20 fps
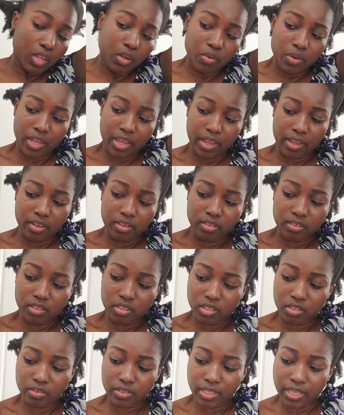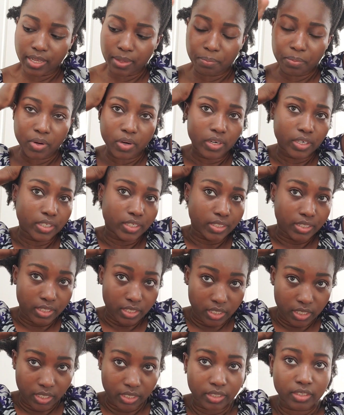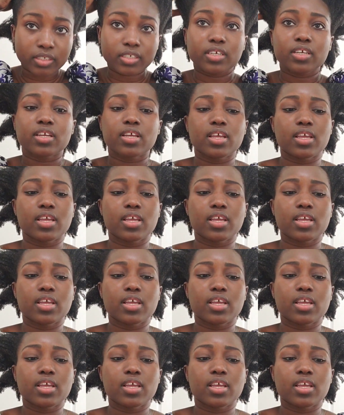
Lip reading: Okay, so that part is done.